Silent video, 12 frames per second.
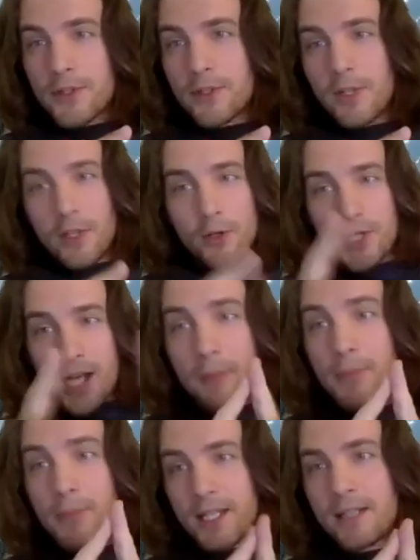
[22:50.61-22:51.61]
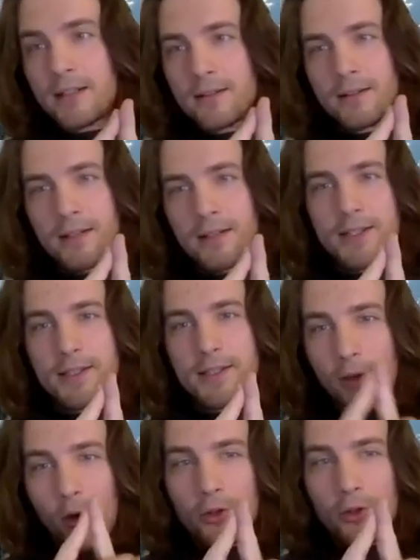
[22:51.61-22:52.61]
whose composite is the whole
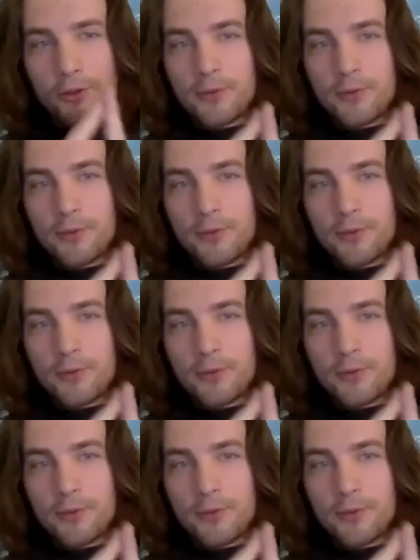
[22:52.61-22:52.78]
group,